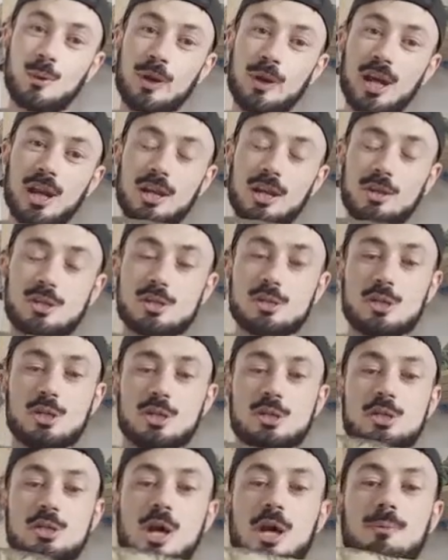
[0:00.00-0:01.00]
quickly just
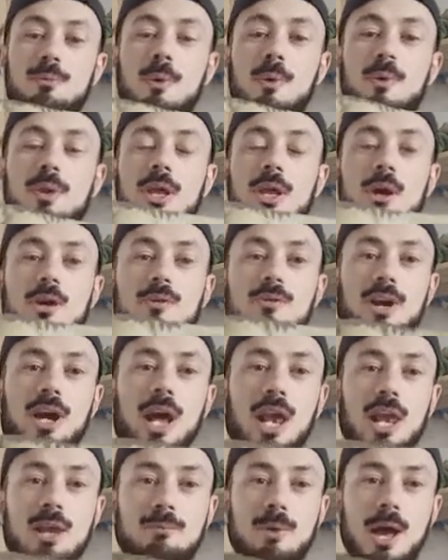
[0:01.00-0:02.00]
going to talk about the other
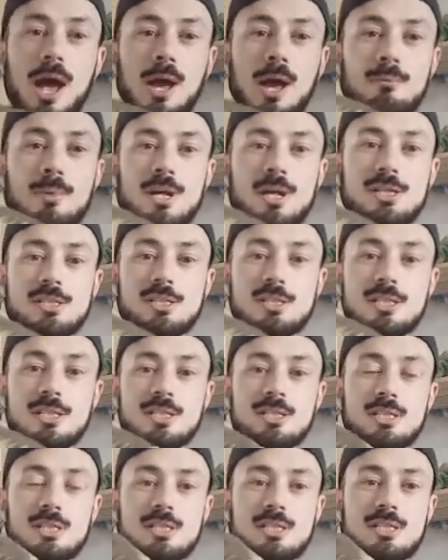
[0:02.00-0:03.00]
Gallimimus.
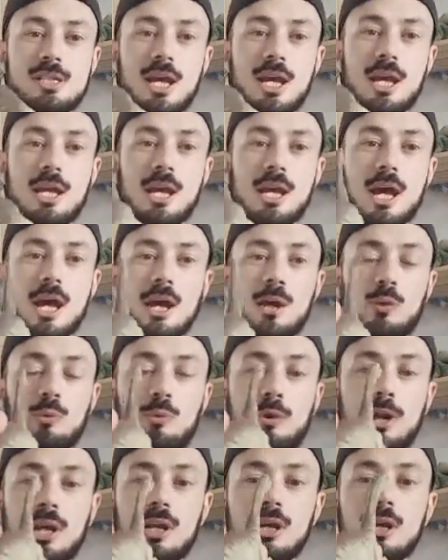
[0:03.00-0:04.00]
This one's in a
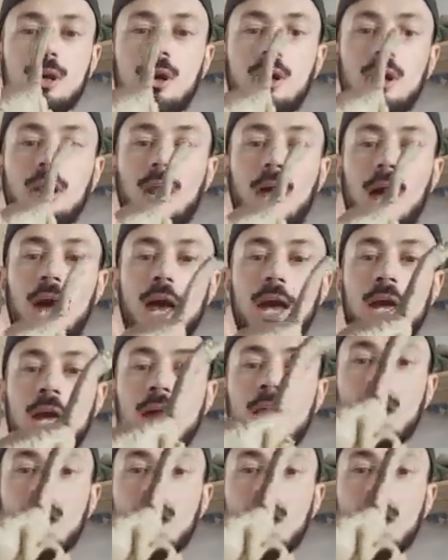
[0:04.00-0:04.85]
green colour,